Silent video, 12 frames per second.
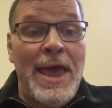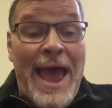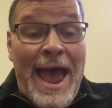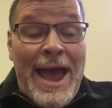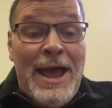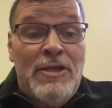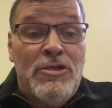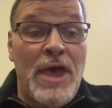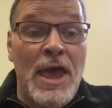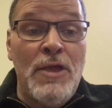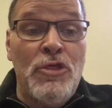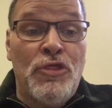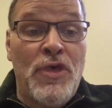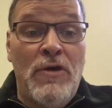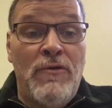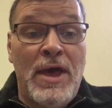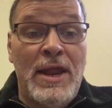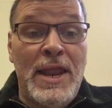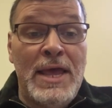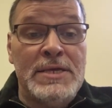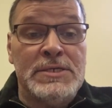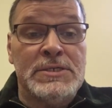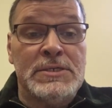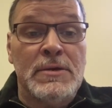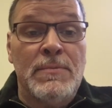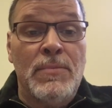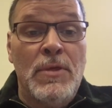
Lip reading: and in theory at least,